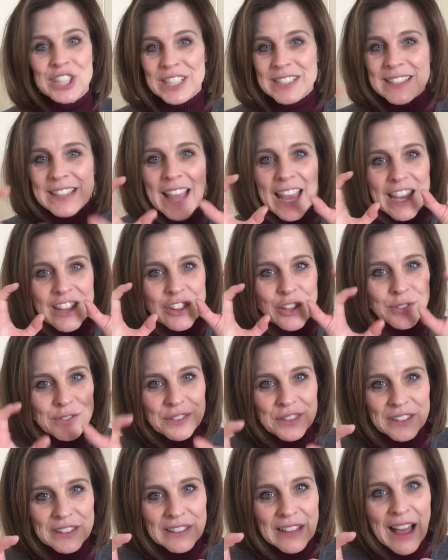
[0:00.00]
just like those
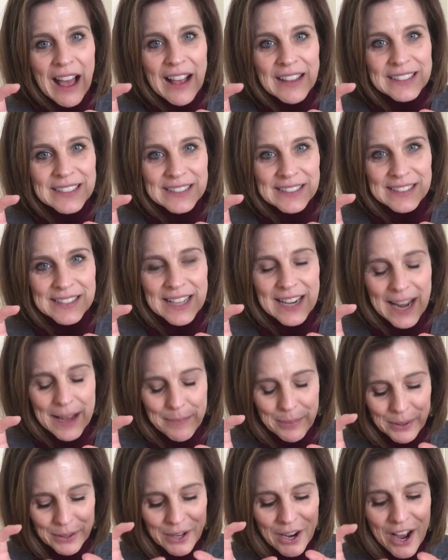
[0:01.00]
glasses that I
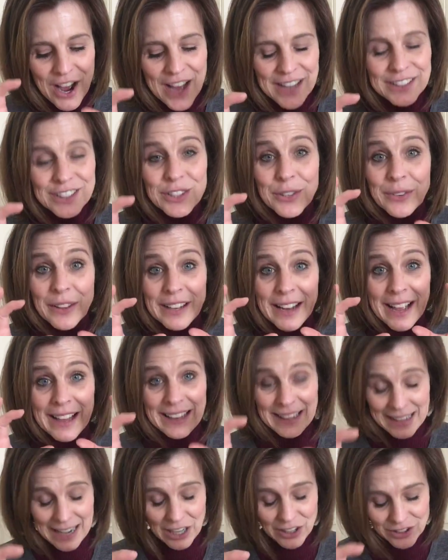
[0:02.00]
put on so that I
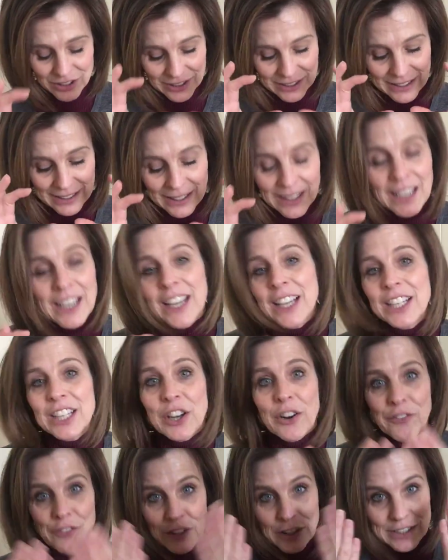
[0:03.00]
could actually,
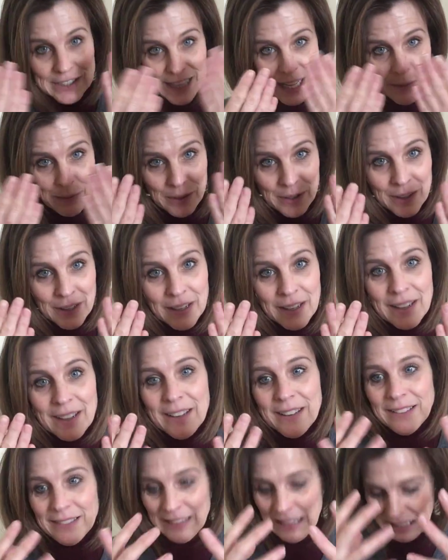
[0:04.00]
first they were
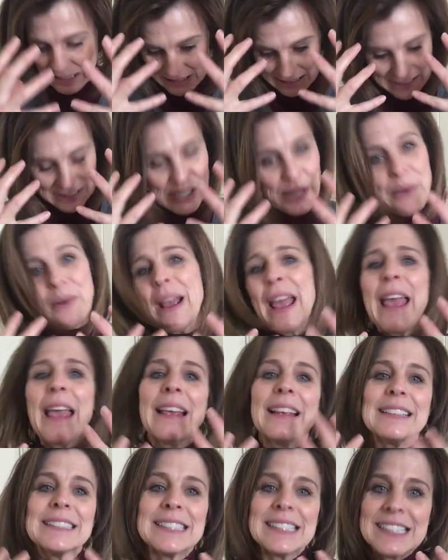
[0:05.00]
so
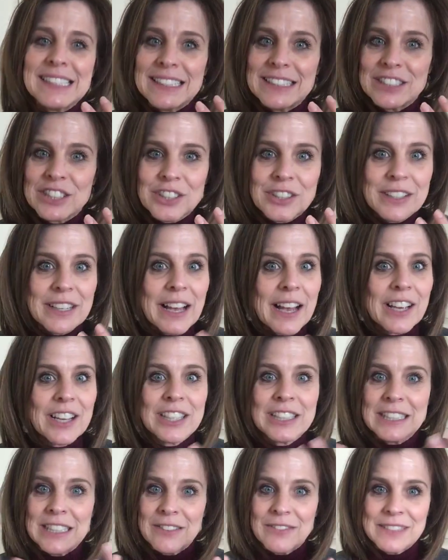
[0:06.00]
hazy and dirty I
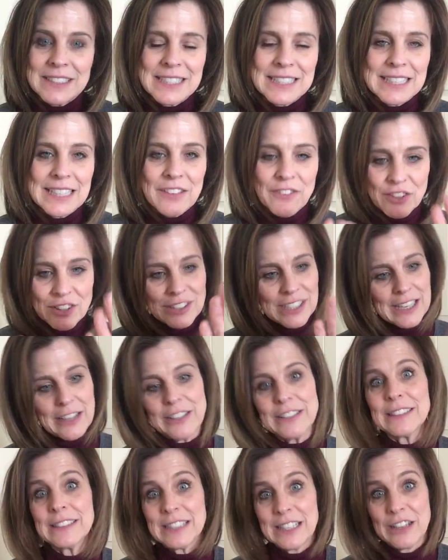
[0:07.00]
couldn't even see. First I
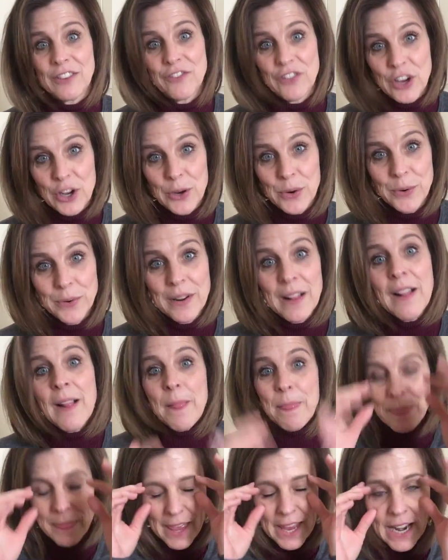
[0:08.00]
couldn't see the phone,
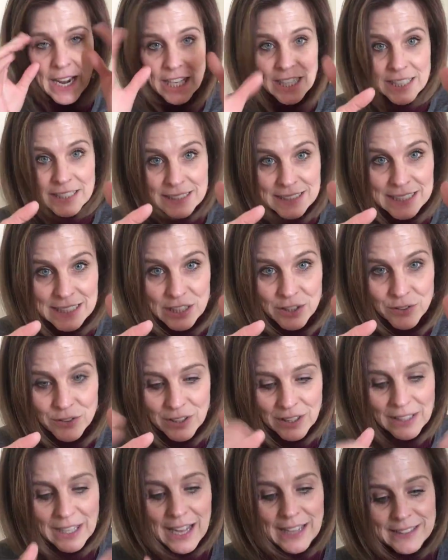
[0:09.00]
then I couldn't see through
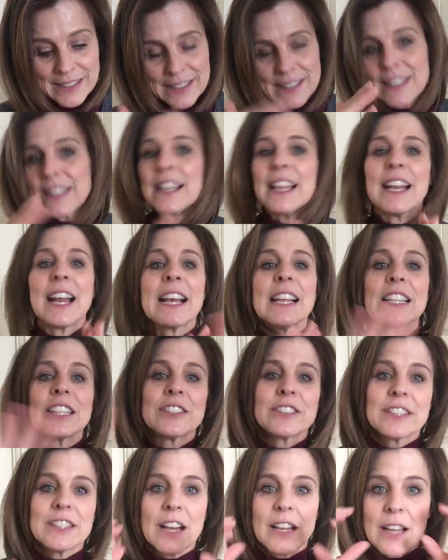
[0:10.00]
the glasses, and then I
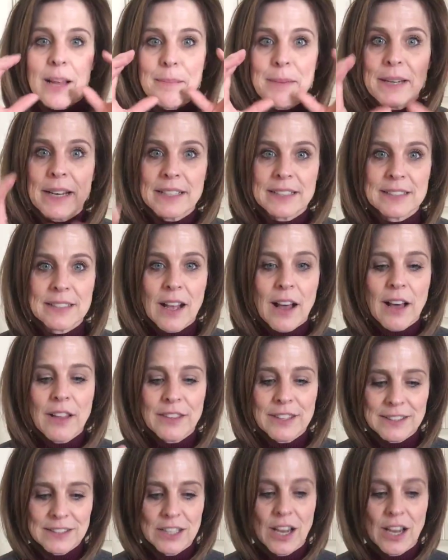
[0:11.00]
cleared it all up and I saw this